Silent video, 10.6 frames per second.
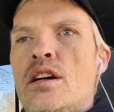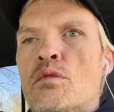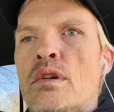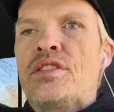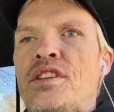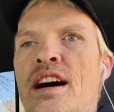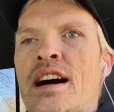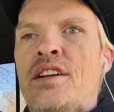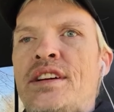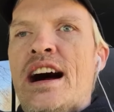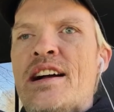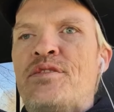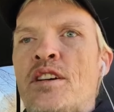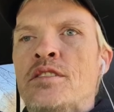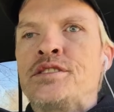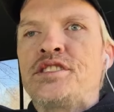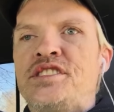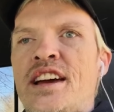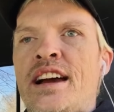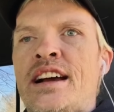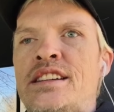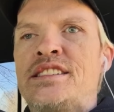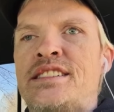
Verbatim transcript: with uh, the iPhone 6.